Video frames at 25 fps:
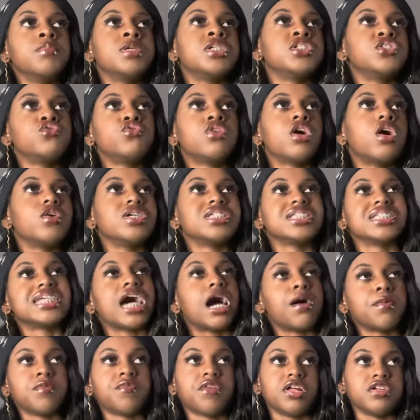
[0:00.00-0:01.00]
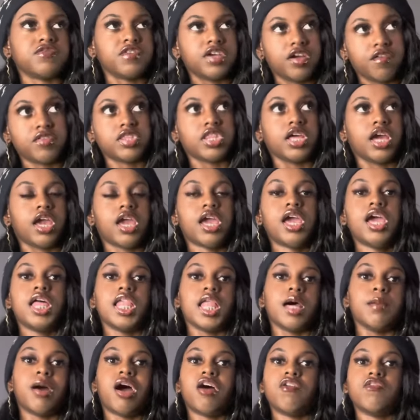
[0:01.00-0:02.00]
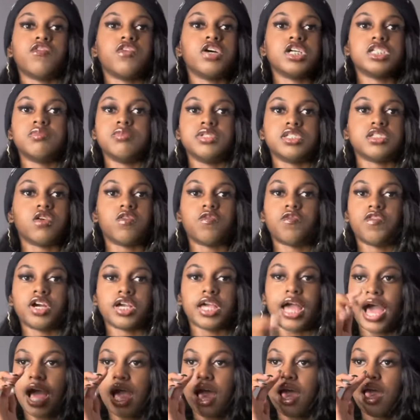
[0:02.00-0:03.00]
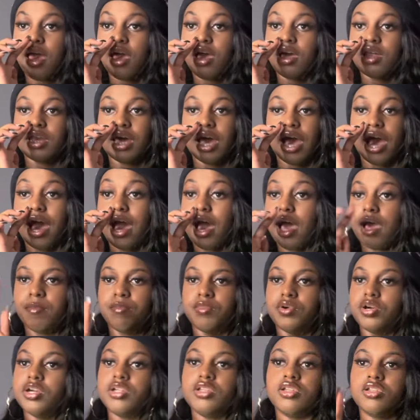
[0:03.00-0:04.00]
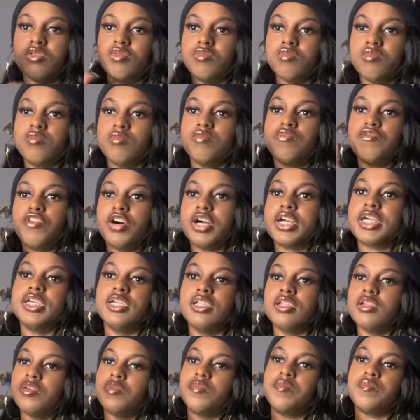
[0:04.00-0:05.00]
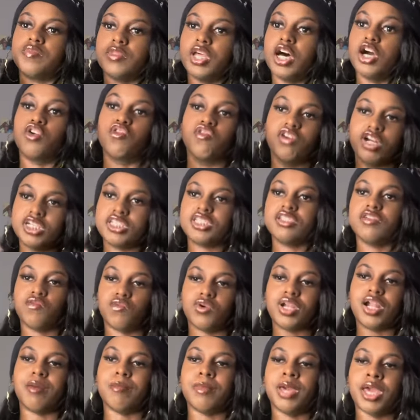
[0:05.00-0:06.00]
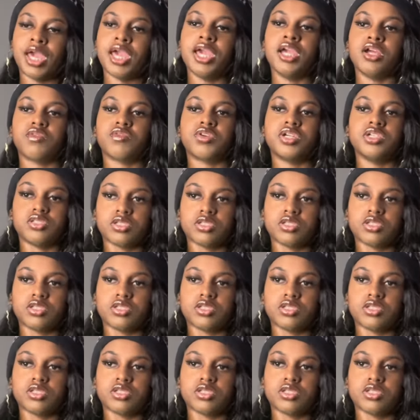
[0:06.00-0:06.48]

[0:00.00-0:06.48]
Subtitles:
Because, you know, it's a time and place for everything. Like, my voice be so high, not high, but aggressive when I'm angry.